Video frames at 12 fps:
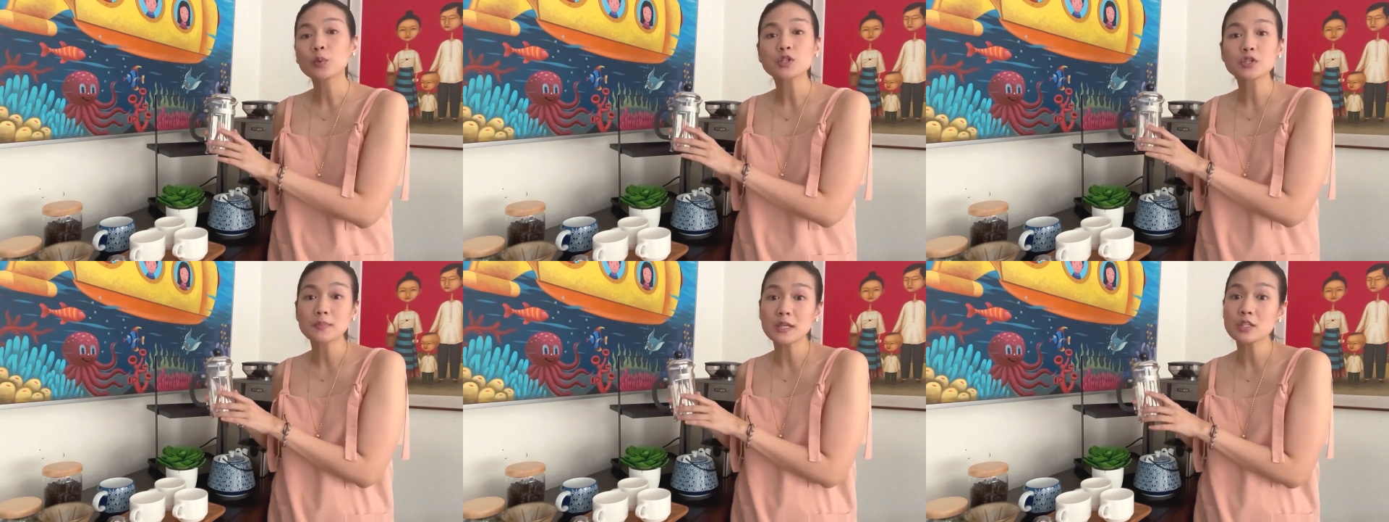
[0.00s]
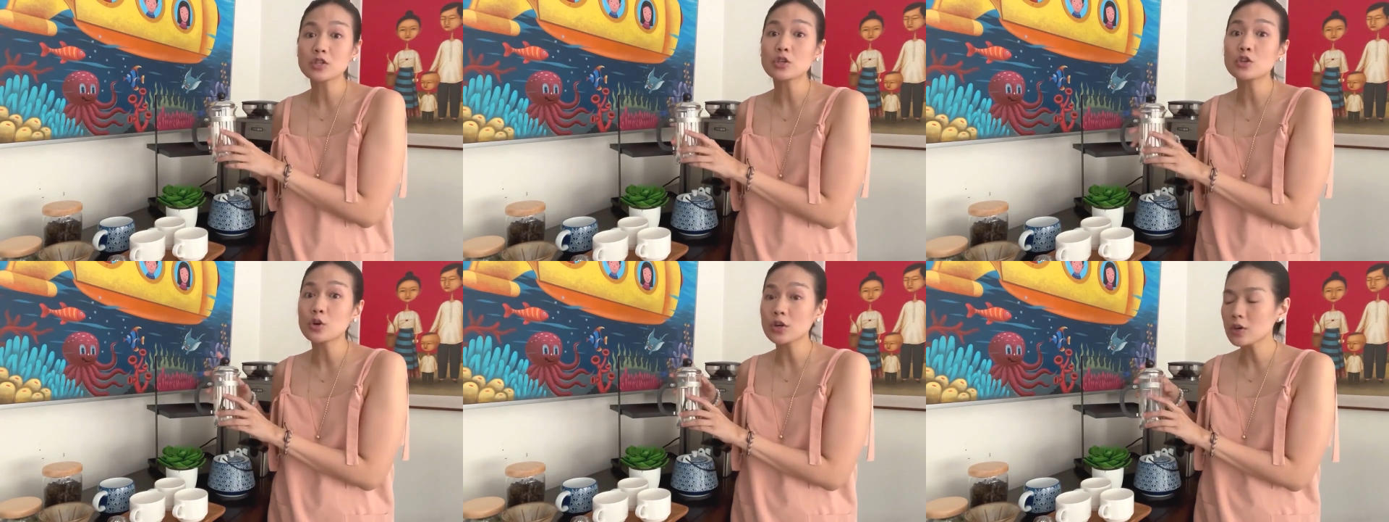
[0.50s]
which means
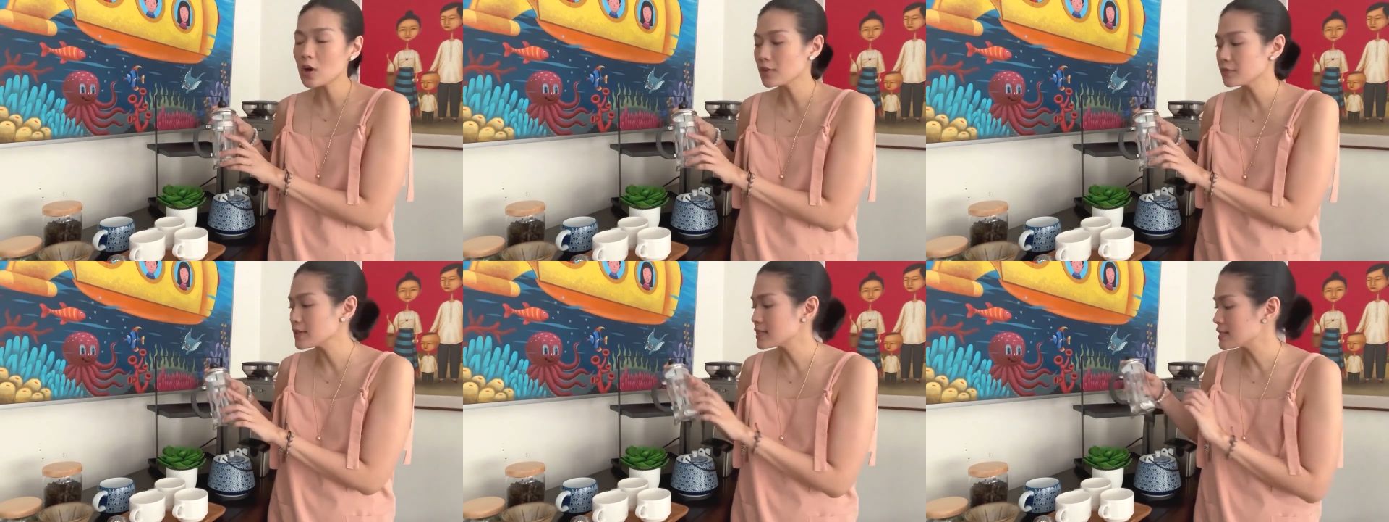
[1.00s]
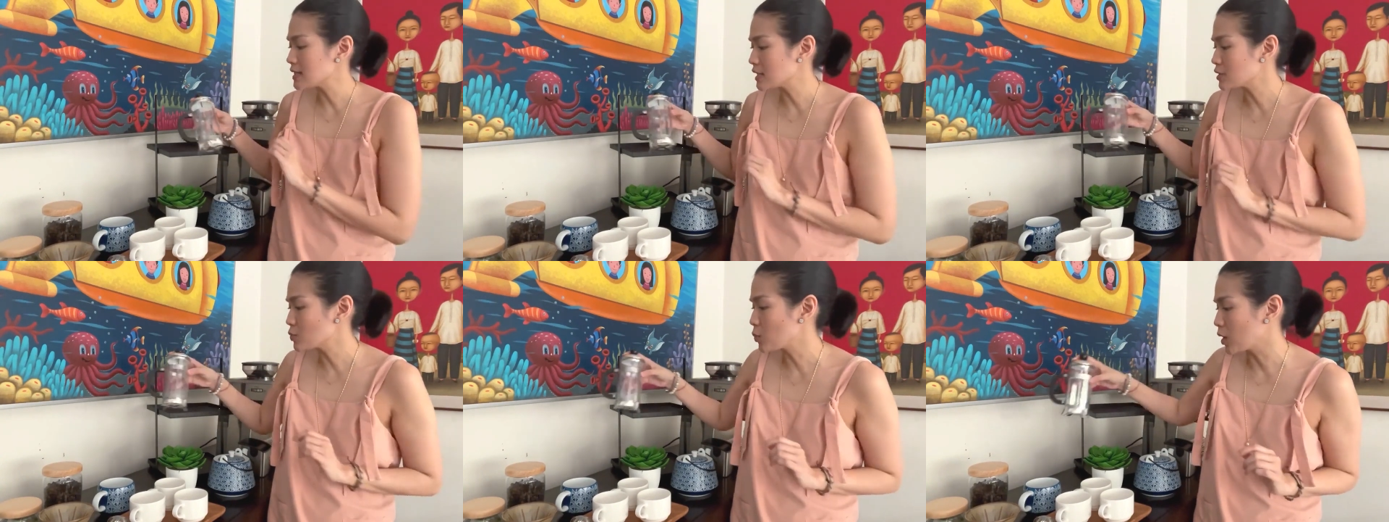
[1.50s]
your coffee
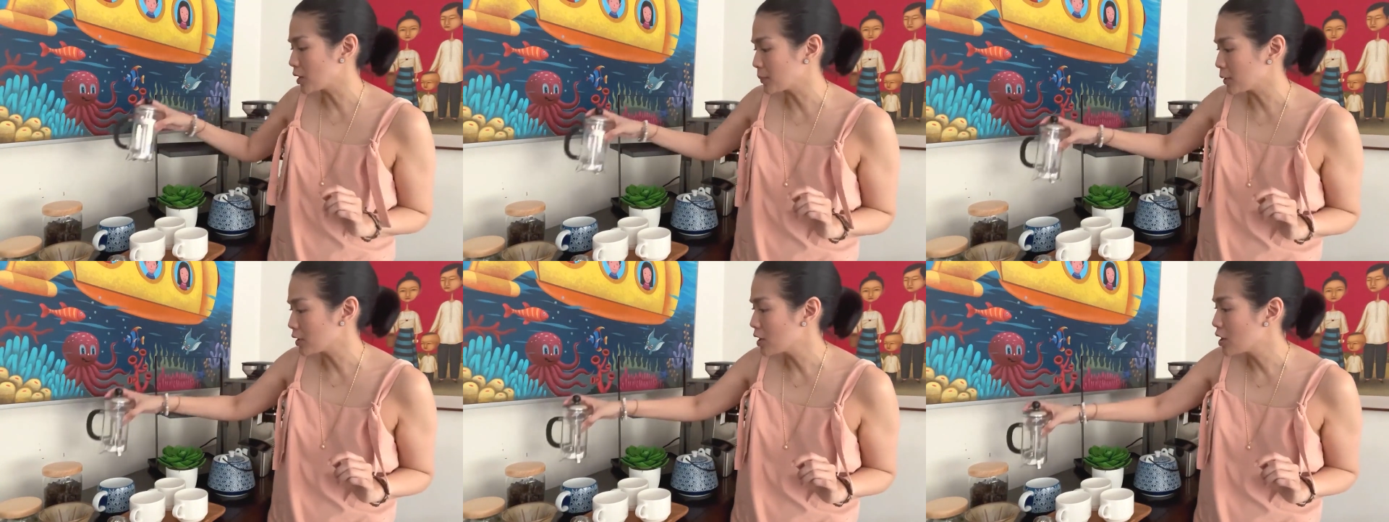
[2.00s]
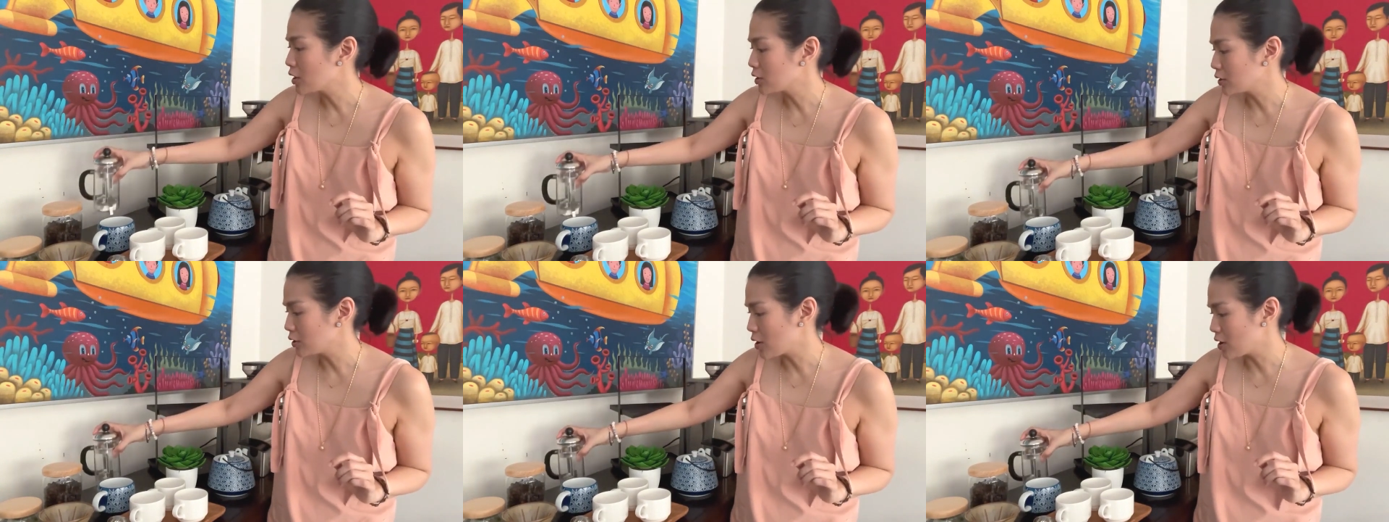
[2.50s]
stays warmer
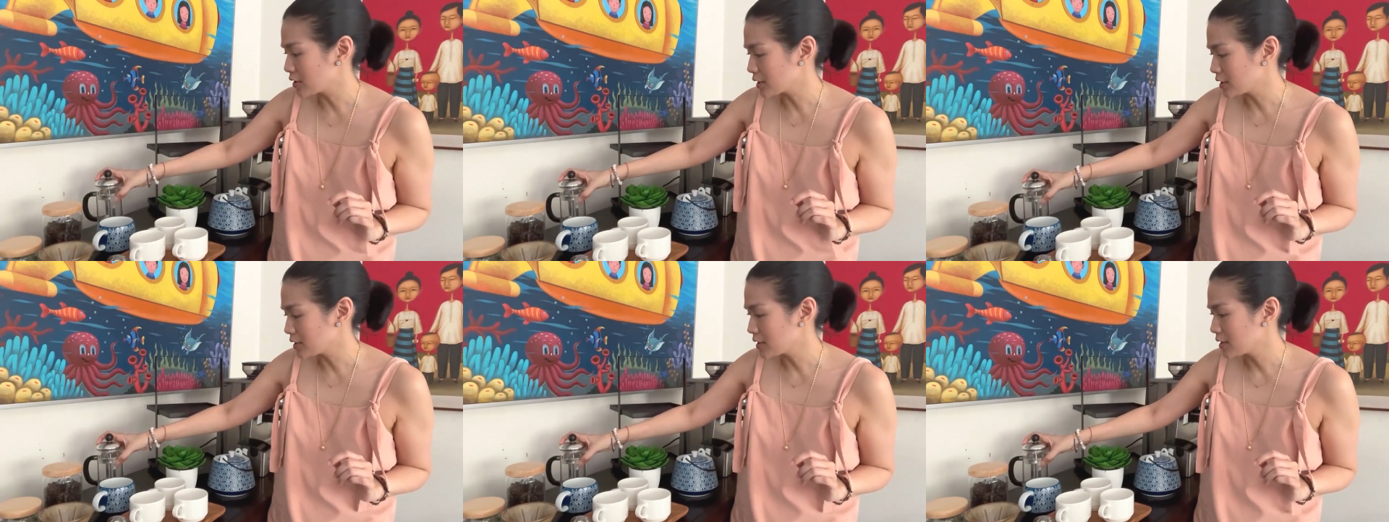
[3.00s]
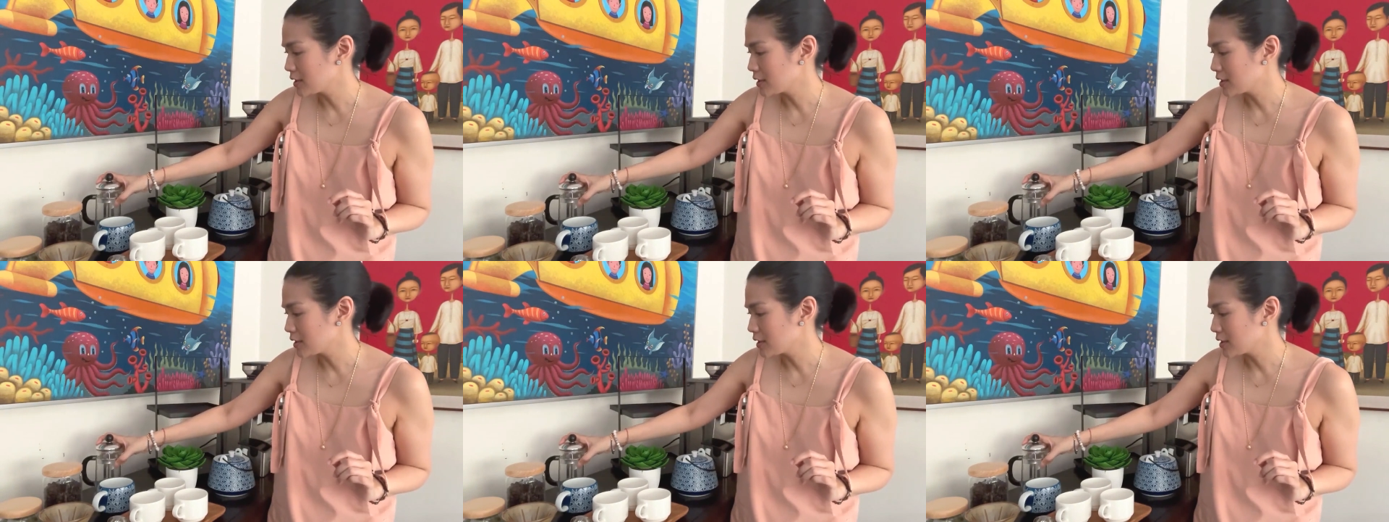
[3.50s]
longer.